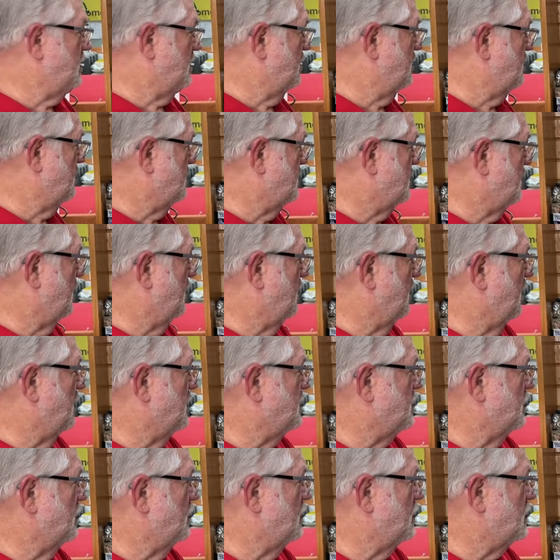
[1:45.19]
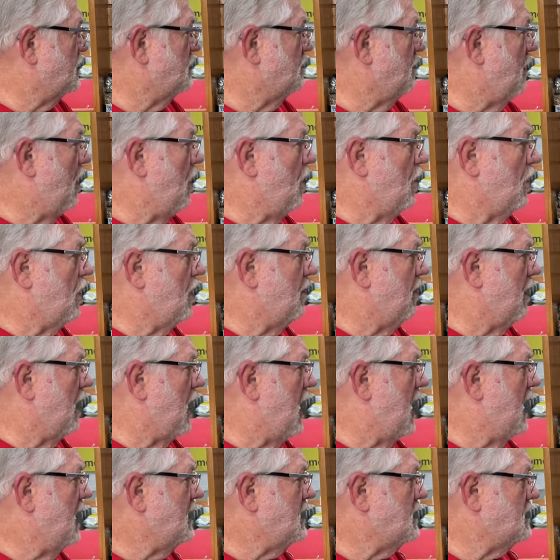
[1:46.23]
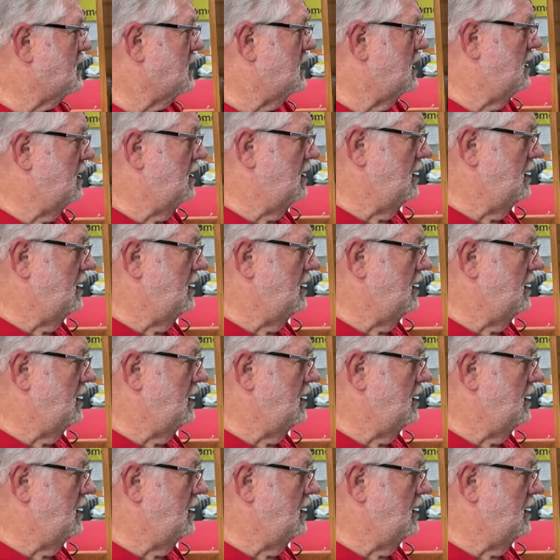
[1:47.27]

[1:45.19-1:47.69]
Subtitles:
and there's also the smaller blocks,